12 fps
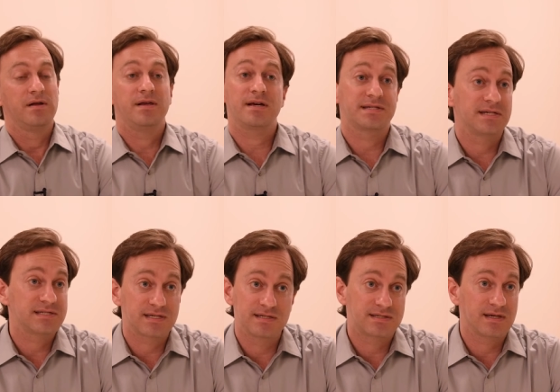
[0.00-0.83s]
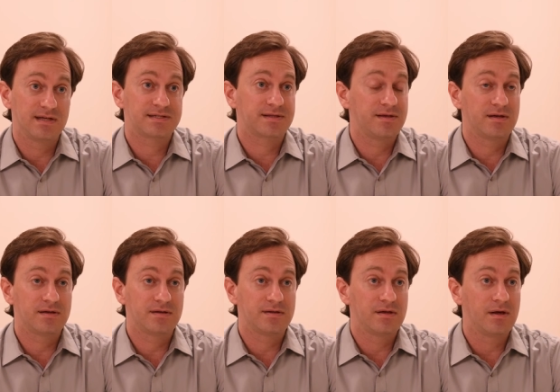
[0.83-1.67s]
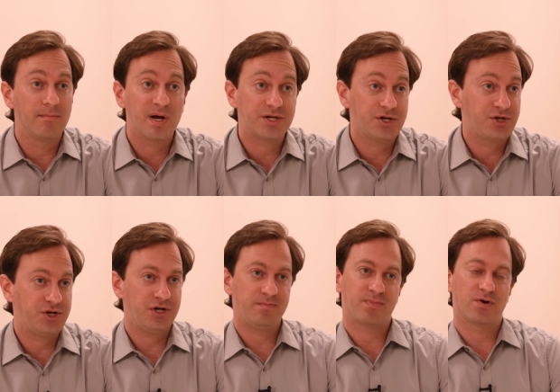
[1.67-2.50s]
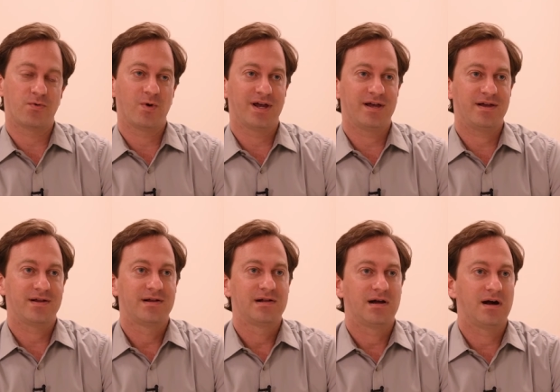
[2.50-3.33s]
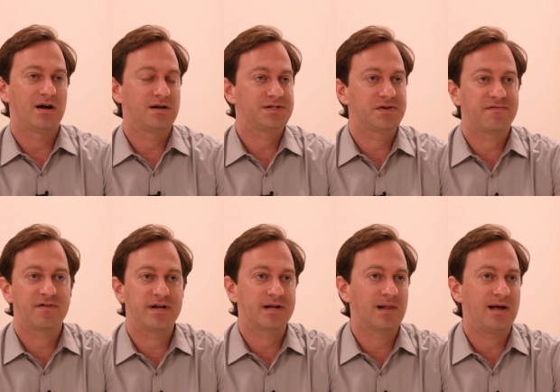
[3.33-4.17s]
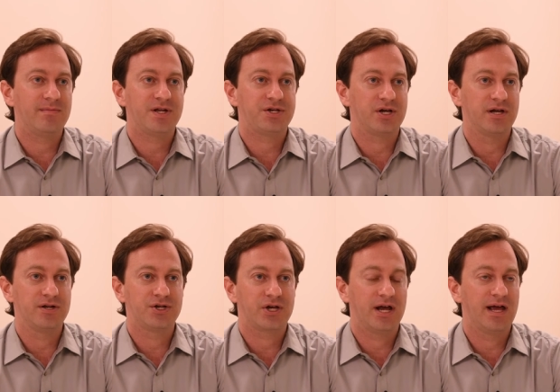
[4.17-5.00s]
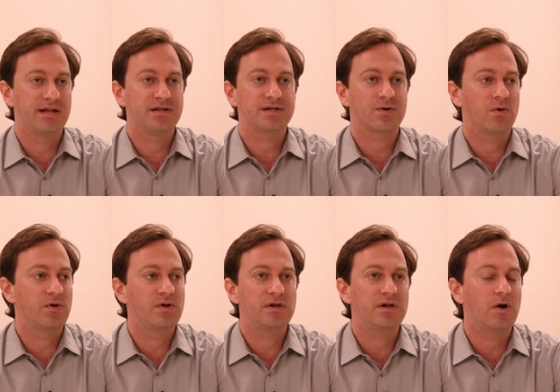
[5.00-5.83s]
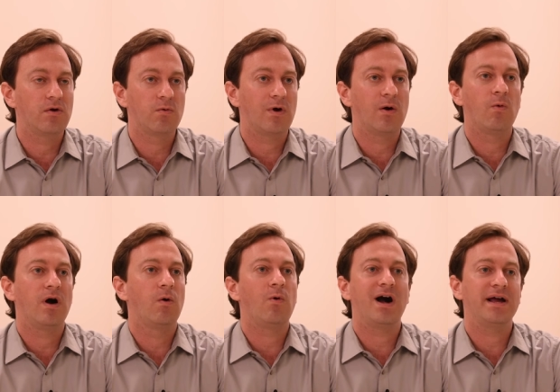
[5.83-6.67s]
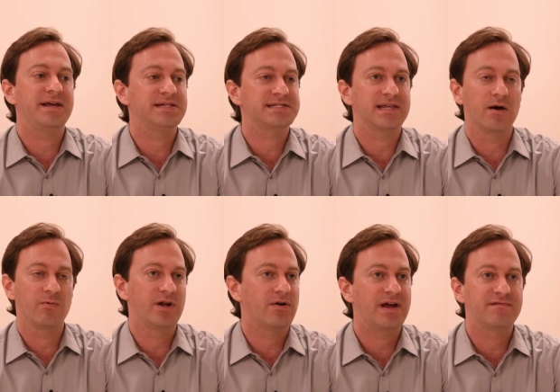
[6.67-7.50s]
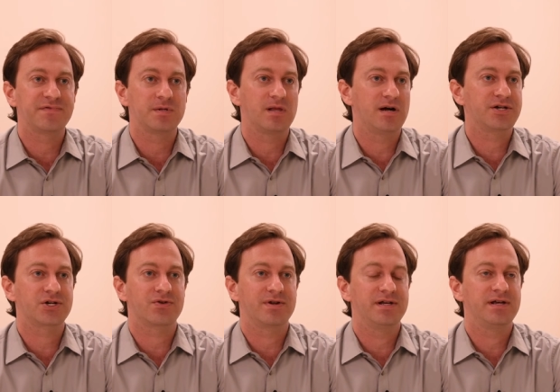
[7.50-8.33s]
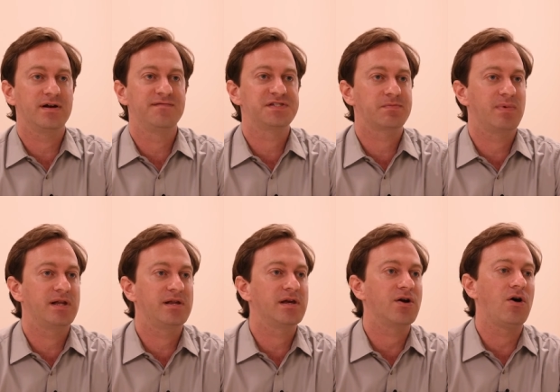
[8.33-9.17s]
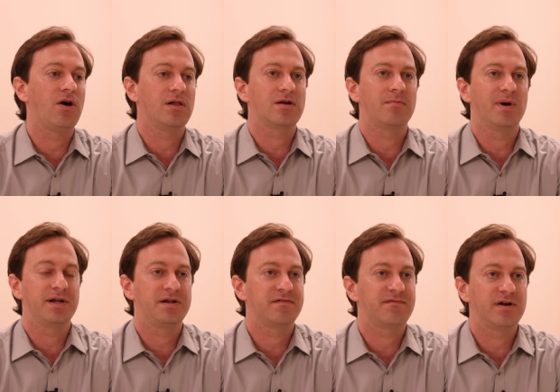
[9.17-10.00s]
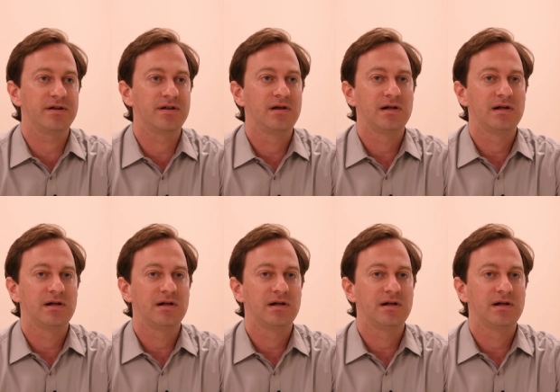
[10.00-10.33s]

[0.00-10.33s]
Yes, it's it's it's the a much cheaper way uh, to fight climate change. And uh, you know wh wh why is that? We don't have the luxury of spending all our money to fight